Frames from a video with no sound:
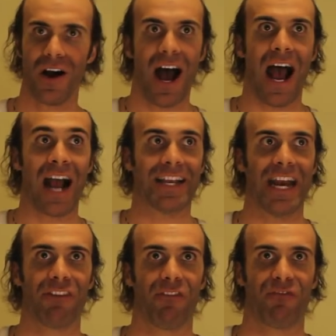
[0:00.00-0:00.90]
I
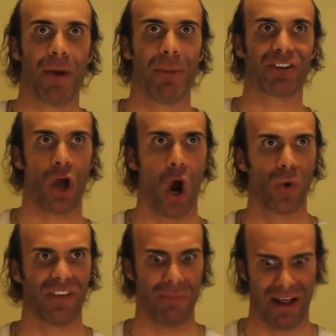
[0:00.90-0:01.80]
can't even fit my
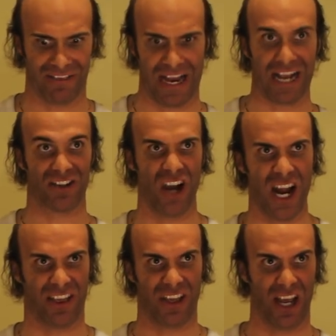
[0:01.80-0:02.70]
toes in my Sega
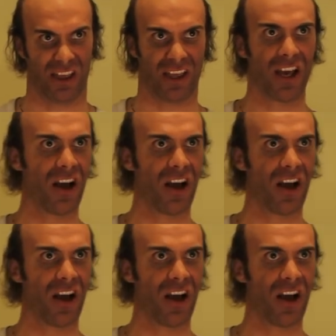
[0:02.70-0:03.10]
Genesis.